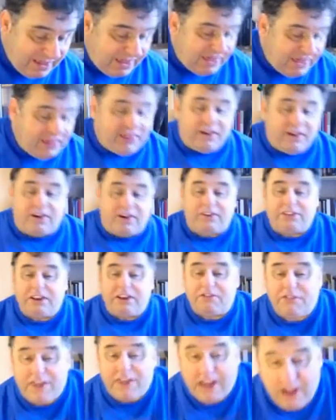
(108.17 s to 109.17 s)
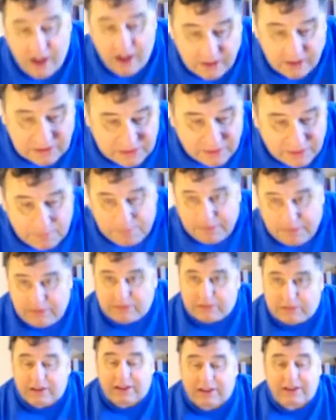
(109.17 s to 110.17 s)
there are different kinds of
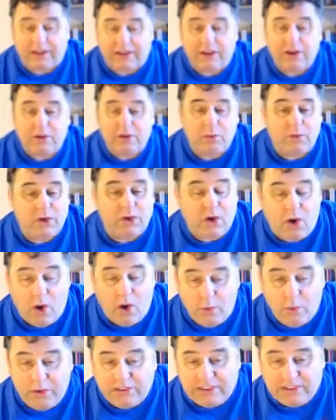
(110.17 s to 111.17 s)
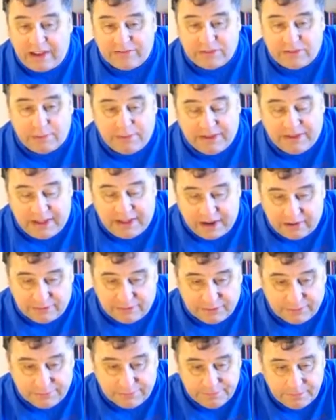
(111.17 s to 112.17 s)
obesity. We always have to be careful.
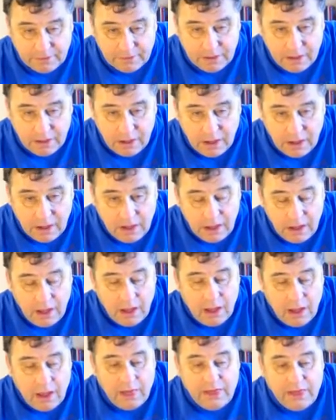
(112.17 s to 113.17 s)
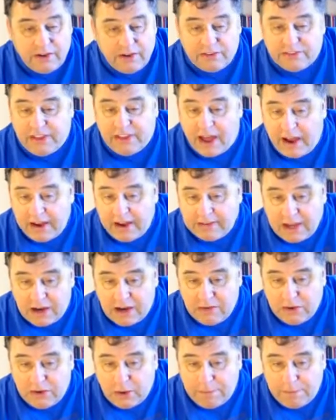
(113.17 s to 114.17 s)
There's
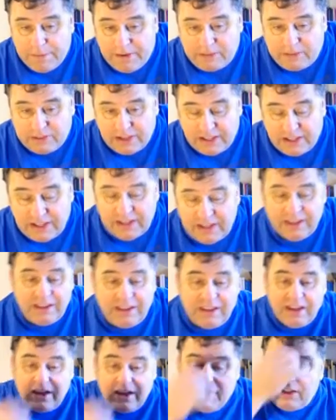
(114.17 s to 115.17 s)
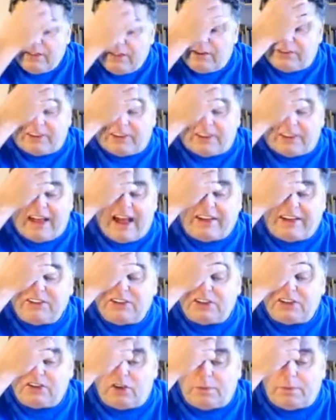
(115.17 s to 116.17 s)
dietary obesity, there's
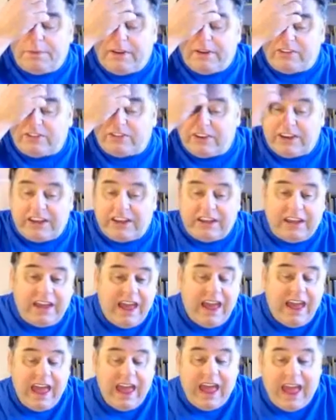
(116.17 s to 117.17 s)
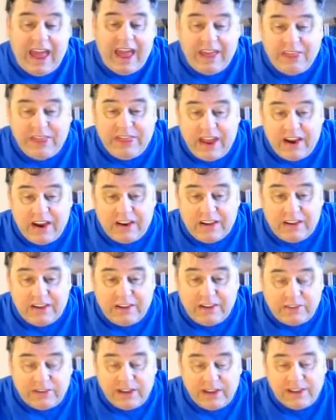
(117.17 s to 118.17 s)
glandular obesity, and there
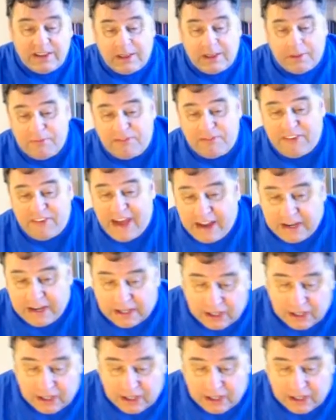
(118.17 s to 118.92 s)
is lymphatic